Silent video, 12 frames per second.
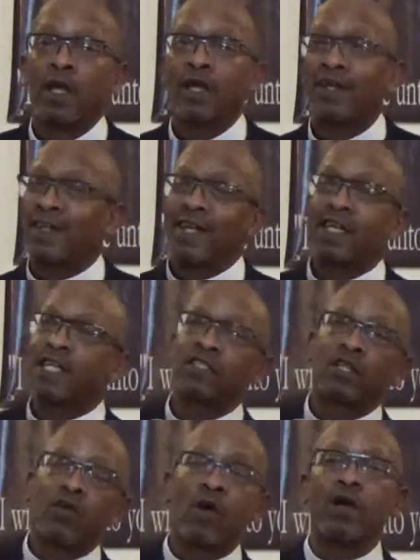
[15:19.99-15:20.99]
And that's
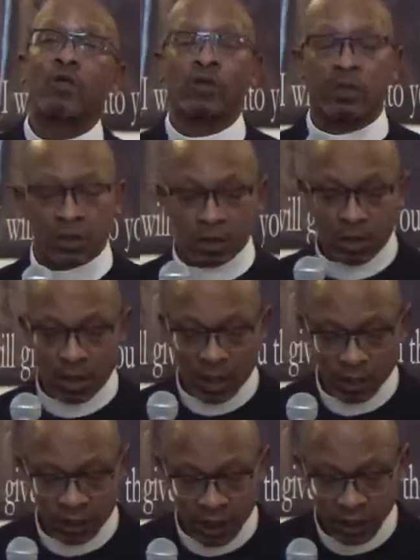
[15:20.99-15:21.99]
a great one.
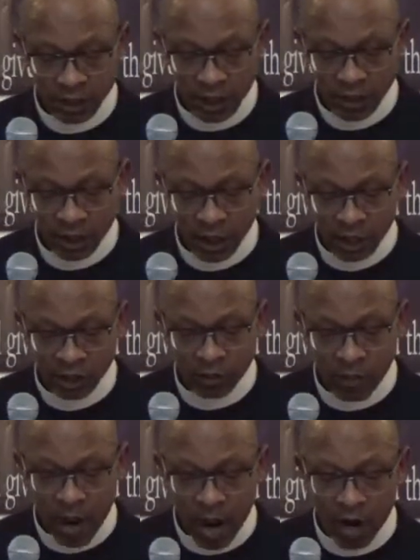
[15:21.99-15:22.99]
It says it's an
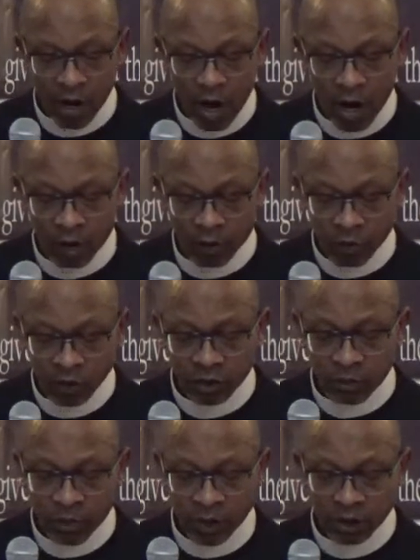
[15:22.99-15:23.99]
inspired utterance
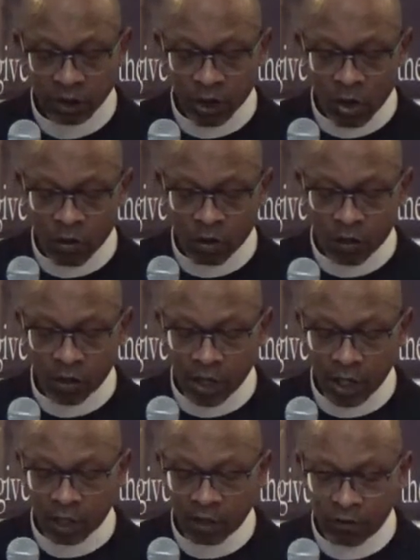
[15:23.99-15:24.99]
bestowed on
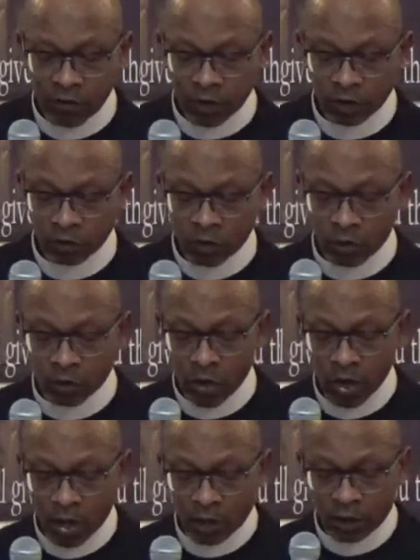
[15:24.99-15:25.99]
an individual
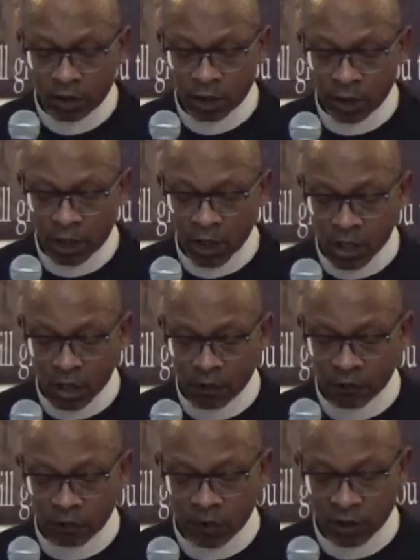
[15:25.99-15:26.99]
to
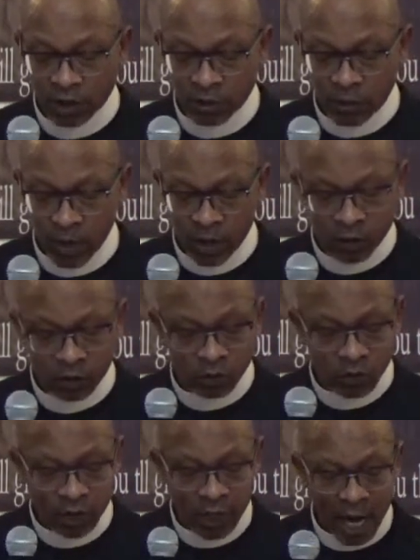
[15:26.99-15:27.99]
give
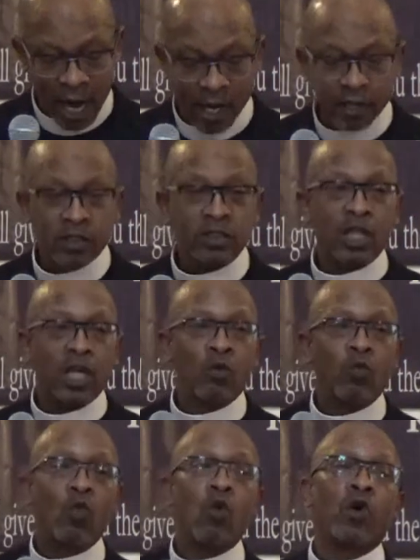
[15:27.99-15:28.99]
spiritual guidance
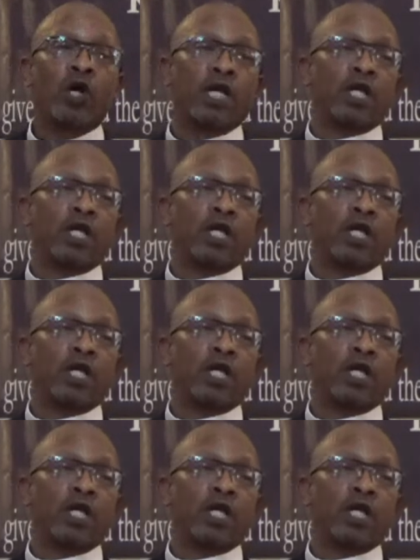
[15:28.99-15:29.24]
and warning.